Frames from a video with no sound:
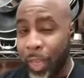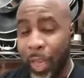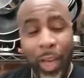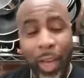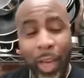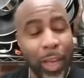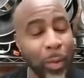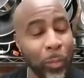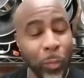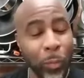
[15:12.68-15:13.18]

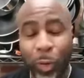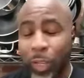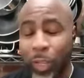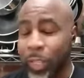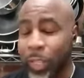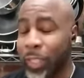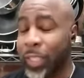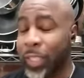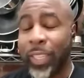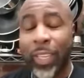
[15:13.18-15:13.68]
I am
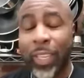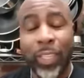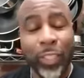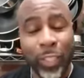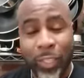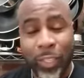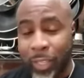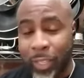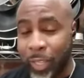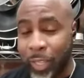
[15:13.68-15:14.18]
working
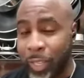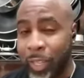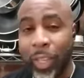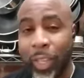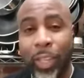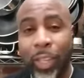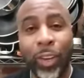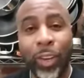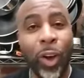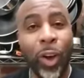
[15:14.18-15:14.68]
diligently
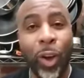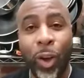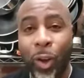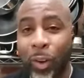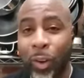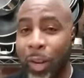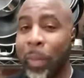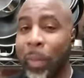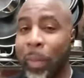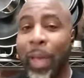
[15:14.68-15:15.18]
and
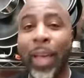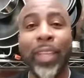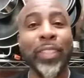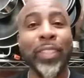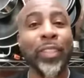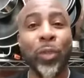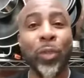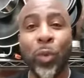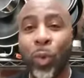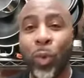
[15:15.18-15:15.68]
hard. I'm
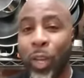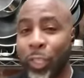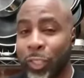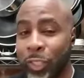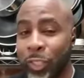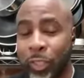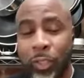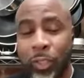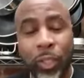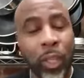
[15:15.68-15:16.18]
asking
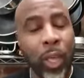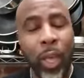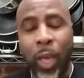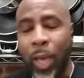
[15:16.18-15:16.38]
questions.